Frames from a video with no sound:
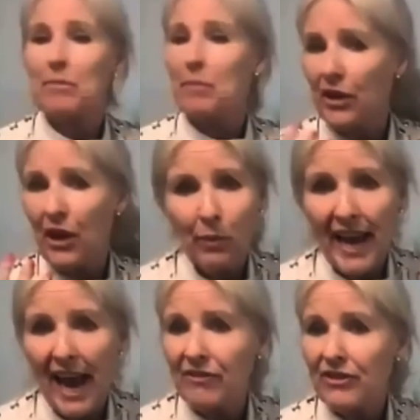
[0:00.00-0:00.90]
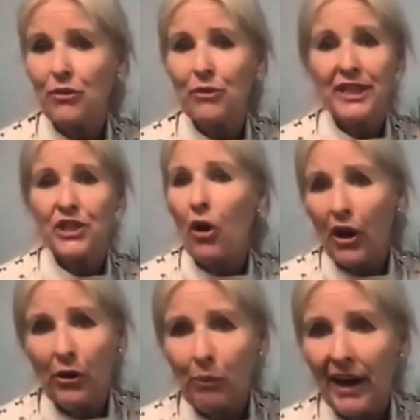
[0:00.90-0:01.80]
but no, we have to, and it's not
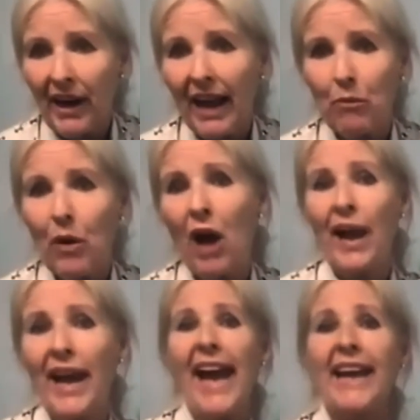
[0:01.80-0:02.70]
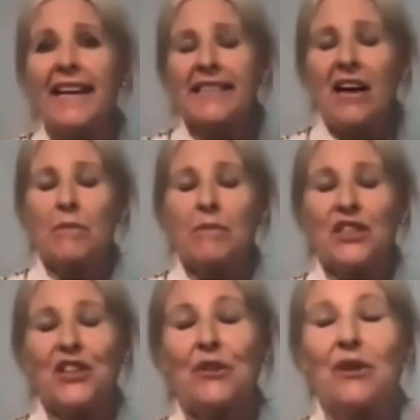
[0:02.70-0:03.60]
going away anytime
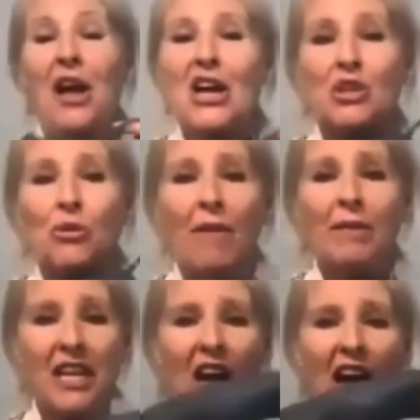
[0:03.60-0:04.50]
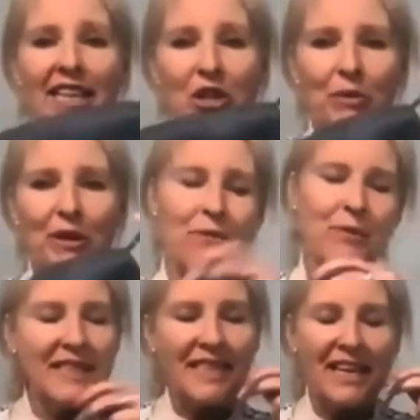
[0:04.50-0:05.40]
soon. No. So I was delighted to
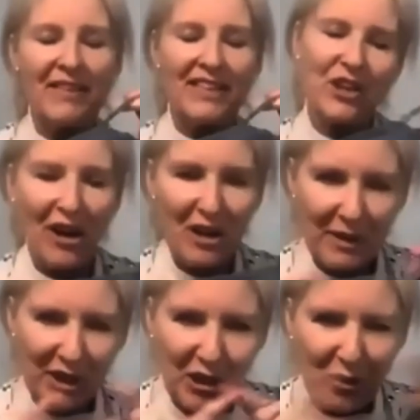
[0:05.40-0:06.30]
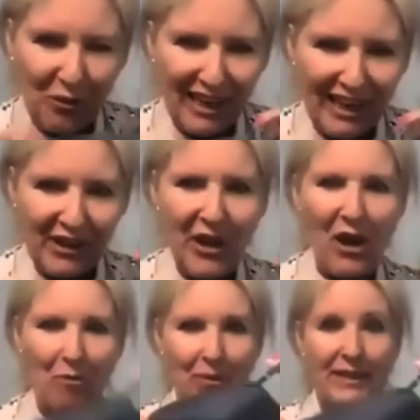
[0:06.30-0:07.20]
receive this, not only with a cute little
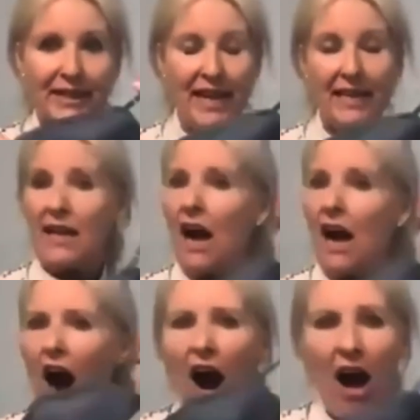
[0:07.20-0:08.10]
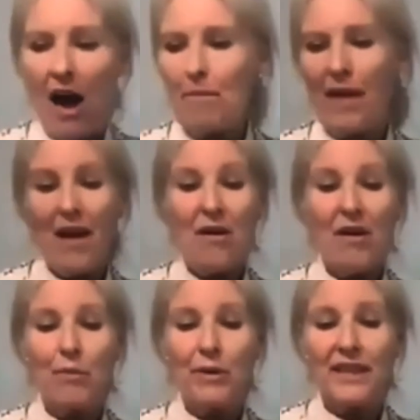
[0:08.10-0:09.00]
note, but this,
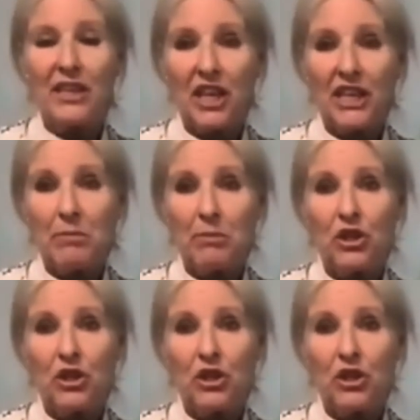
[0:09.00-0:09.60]
with the adjustable